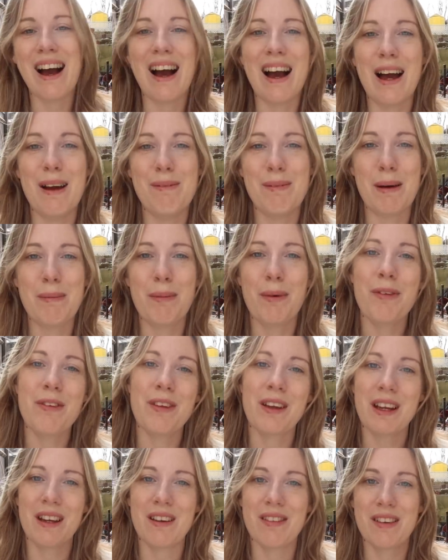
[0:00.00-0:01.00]
I'm
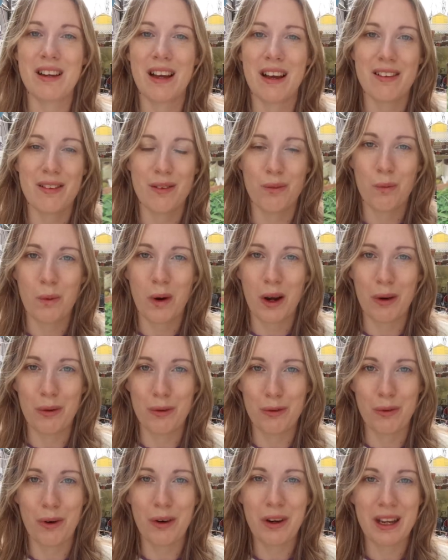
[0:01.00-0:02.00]
also going to start some
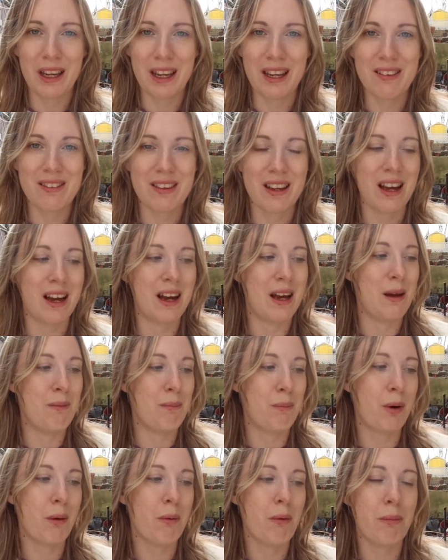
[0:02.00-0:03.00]
wild rocket,
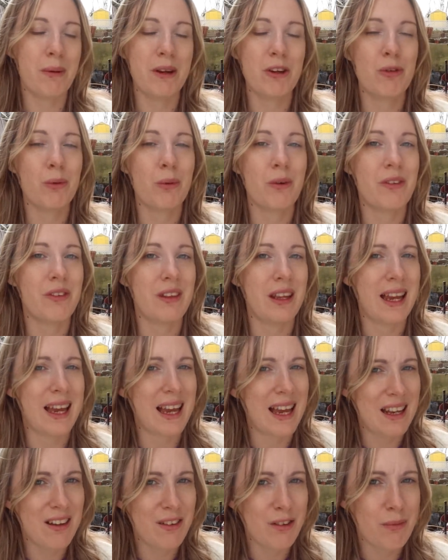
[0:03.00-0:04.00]
probably towards the
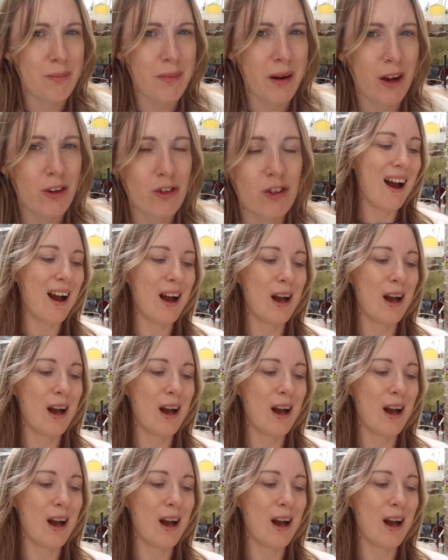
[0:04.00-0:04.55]
end of March.